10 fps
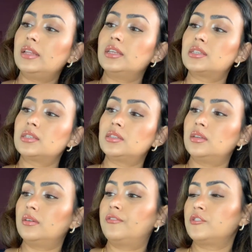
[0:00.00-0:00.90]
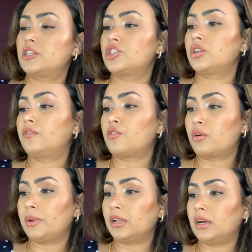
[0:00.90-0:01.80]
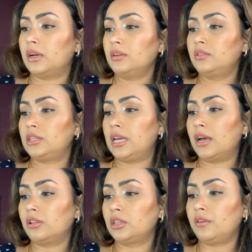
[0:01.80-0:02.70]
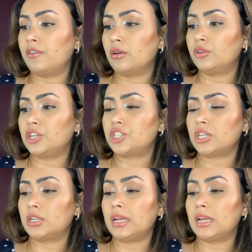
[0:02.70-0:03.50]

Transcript: this is the Physician Formula, the Healthy Foundation.